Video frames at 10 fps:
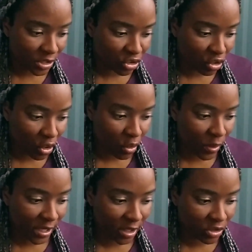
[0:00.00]
So
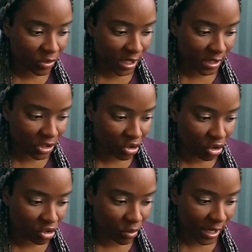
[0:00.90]
what else, what other
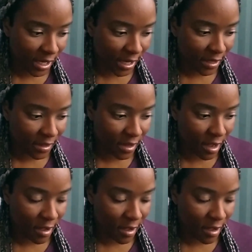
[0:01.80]
song do I like?